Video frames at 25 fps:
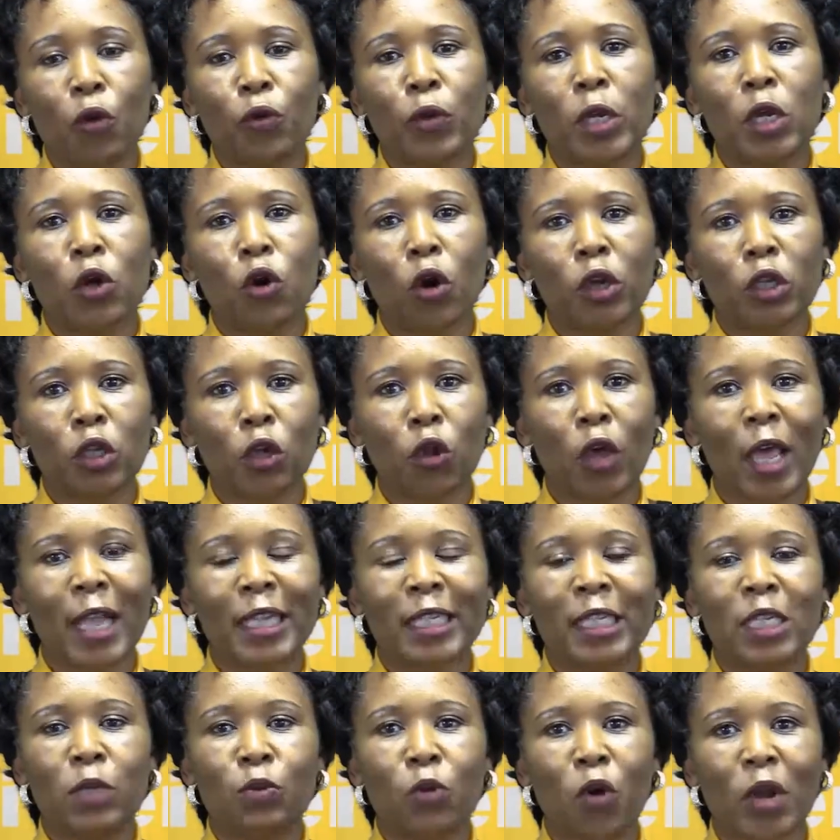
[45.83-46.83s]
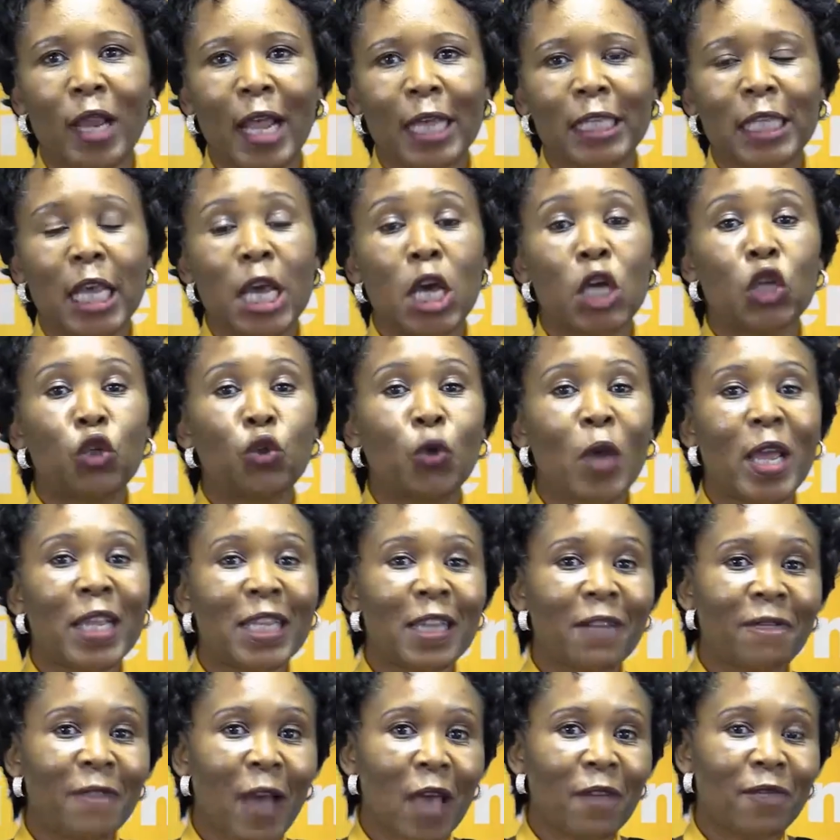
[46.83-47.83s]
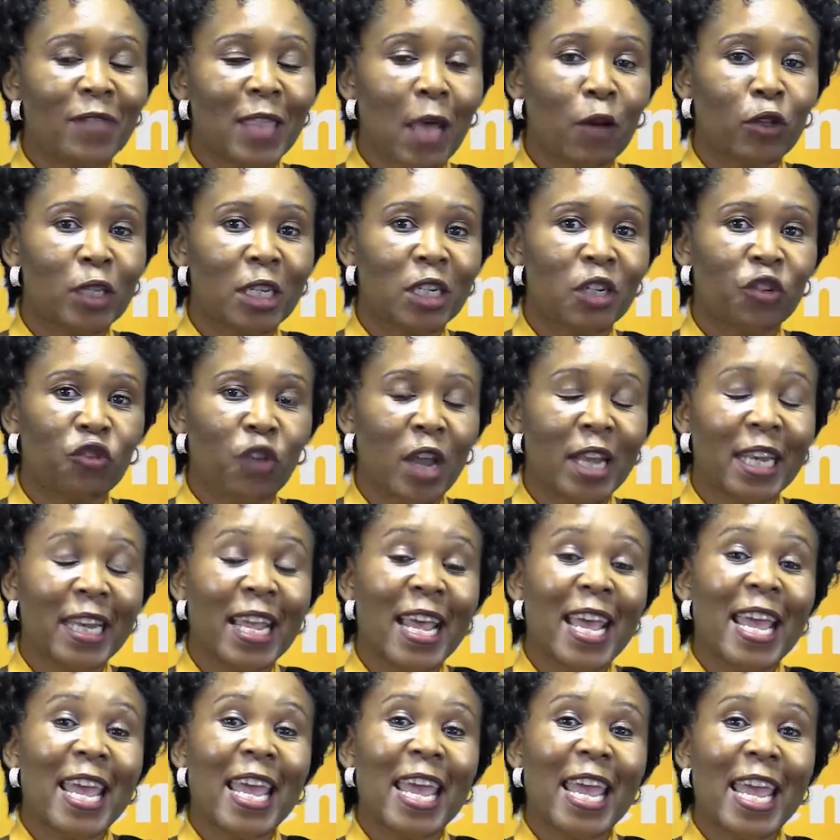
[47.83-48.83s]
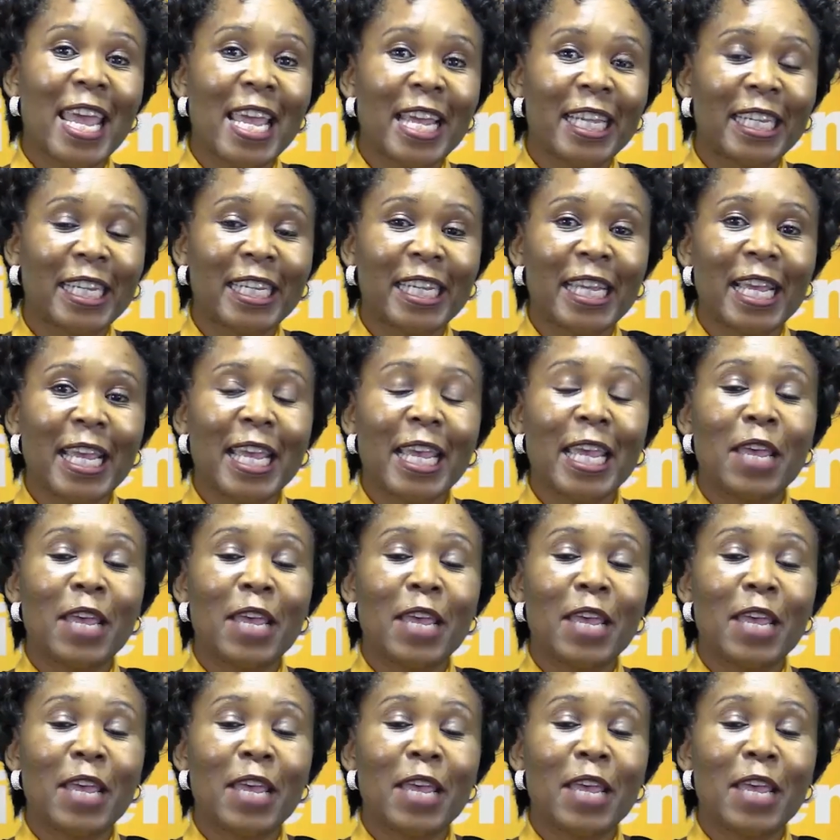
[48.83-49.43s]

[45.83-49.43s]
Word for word: We got loyalty bonus, 25,000 rand each.